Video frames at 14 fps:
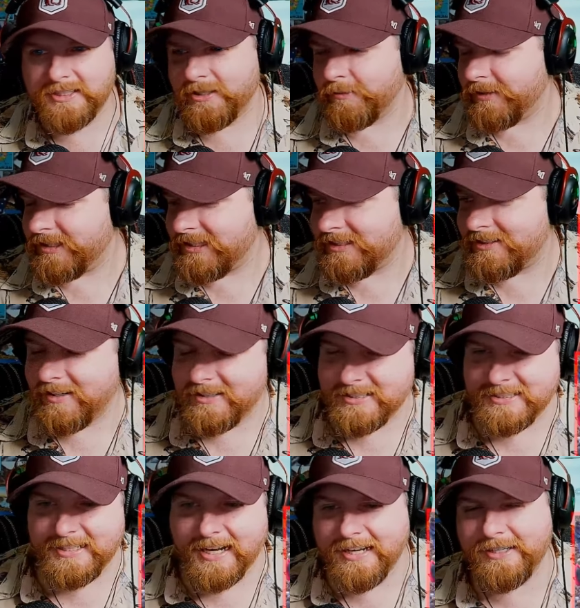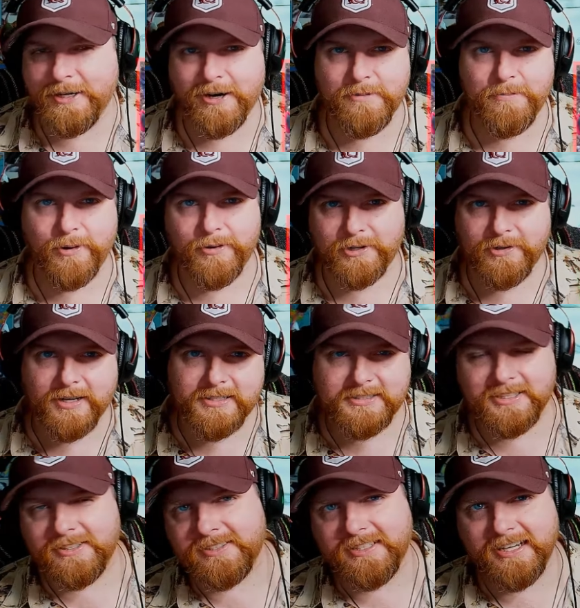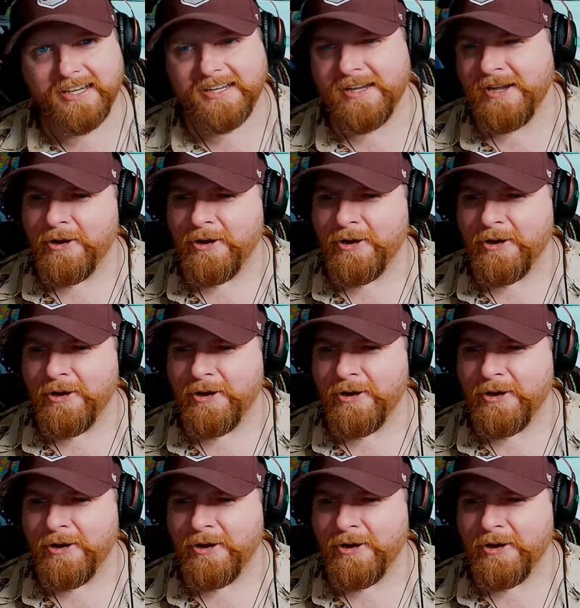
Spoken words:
You know, we just saw sidecar motocross the other day.